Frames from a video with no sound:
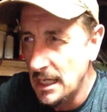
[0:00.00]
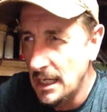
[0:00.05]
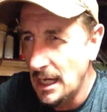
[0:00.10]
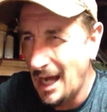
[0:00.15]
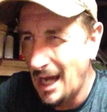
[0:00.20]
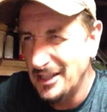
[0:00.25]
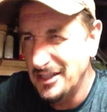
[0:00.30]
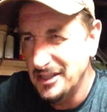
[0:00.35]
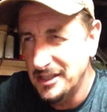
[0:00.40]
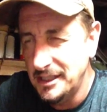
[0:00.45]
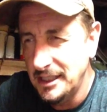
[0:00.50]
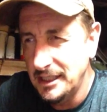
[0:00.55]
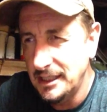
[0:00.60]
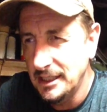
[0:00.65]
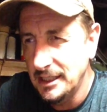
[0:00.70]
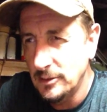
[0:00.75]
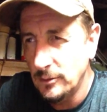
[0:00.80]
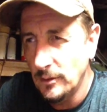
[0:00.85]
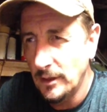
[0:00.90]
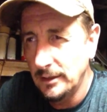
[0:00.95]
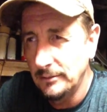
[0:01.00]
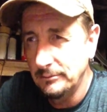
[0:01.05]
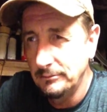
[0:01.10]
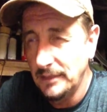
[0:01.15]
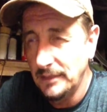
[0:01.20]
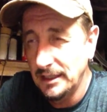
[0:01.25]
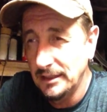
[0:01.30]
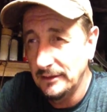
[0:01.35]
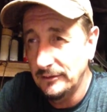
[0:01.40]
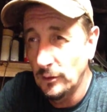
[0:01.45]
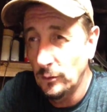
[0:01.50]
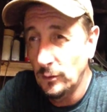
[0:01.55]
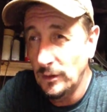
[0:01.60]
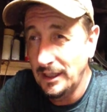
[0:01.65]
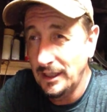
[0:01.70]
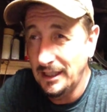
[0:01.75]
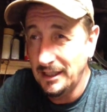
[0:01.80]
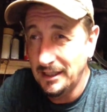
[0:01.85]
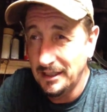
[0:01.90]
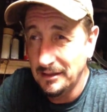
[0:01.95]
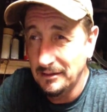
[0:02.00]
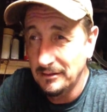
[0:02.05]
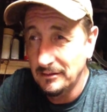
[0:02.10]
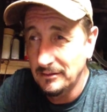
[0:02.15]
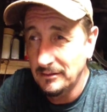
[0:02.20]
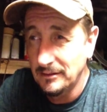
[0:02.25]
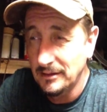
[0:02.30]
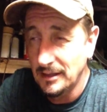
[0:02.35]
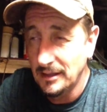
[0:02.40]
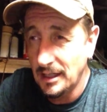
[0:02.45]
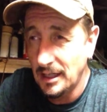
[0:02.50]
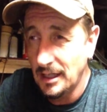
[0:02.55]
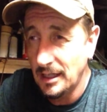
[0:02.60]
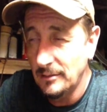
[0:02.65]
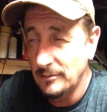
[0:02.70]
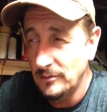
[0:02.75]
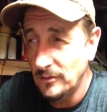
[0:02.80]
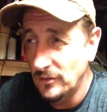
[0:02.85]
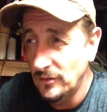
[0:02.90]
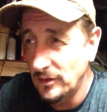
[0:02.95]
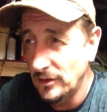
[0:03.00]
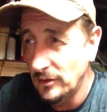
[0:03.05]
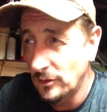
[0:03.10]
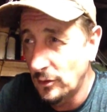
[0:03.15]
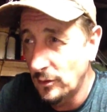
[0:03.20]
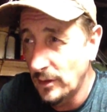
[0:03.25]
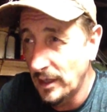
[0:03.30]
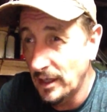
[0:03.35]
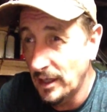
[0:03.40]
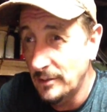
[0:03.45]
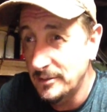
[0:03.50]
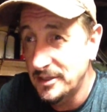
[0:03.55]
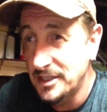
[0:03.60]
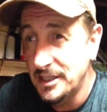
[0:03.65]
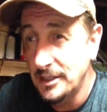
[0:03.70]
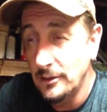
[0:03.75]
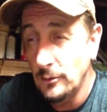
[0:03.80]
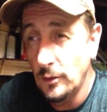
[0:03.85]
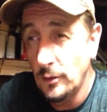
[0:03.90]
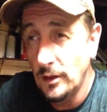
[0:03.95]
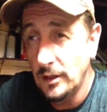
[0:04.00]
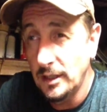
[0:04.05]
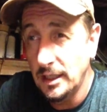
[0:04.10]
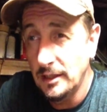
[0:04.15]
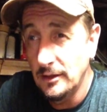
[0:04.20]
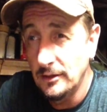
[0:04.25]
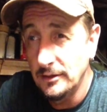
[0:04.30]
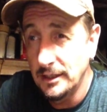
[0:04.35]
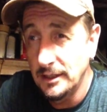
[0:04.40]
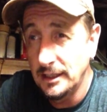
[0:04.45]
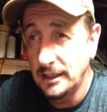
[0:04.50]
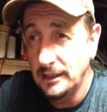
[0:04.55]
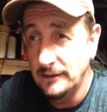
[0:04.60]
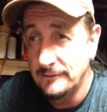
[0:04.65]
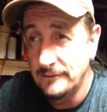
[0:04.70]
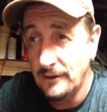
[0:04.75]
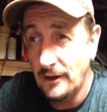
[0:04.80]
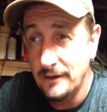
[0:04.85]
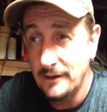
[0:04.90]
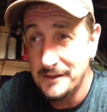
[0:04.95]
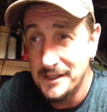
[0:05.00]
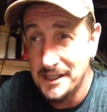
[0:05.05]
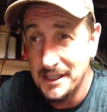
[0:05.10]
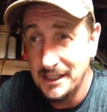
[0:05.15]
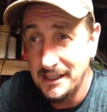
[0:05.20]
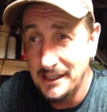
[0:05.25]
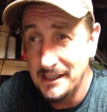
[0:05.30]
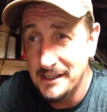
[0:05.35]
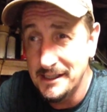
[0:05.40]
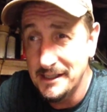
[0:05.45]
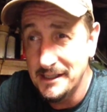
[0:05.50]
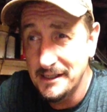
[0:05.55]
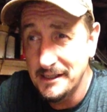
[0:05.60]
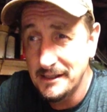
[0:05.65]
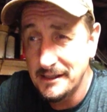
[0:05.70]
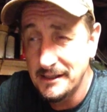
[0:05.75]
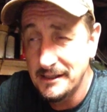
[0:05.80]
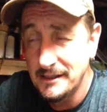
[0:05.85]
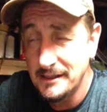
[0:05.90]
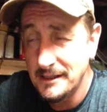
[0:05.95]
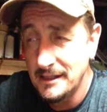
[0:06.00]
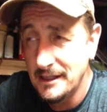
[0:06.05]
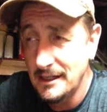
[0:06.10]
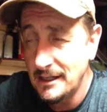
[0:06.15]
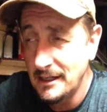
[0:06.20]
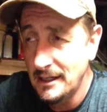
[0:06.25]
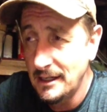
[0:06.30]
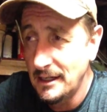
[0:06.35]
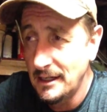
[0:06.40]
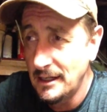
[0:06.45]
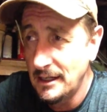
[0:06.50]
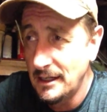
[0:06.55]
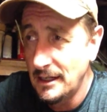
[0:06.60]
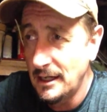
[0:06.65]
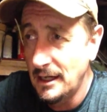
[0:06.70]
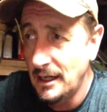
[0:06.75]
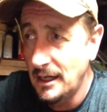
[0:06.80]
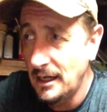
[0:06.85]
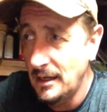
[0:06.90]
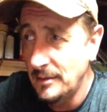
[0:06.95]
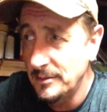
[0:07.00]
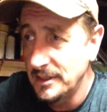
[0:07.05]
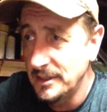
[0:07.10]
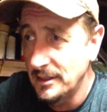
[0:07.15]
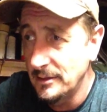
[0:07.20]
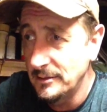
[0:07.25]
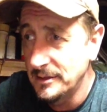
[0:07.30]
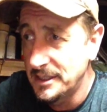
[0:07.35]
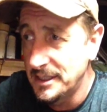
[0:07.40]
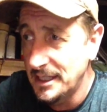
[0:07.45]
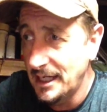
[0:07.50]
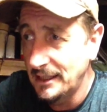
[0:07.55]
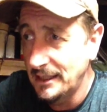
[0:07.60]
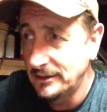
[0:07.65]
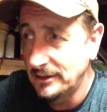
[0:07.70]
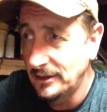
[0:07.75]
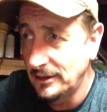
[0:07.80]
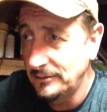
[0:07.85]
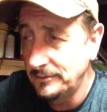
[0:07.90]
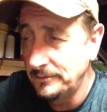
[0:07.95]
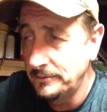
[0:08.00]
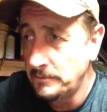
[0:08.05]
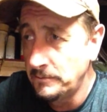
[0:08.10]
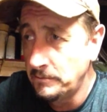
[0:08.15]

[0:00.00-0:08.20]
I just did this one middle of the week, real quick. I'm still working on the 5Cs that I was tagged on,